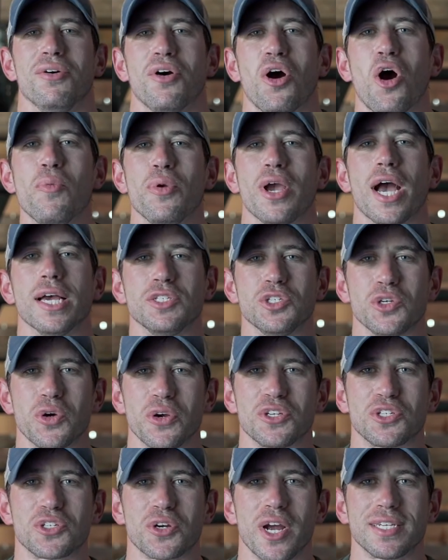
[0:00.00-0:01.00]
Hope you guys enjoyed
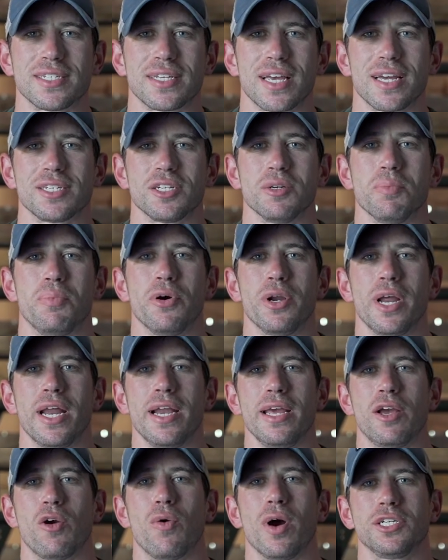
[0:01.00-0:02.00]
the strength session. Put
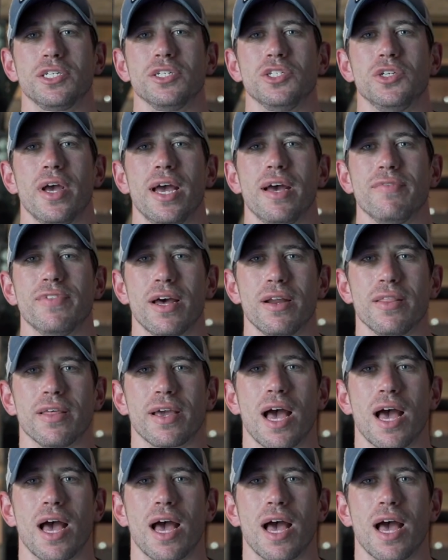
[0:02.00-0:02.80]
any questions you have down in the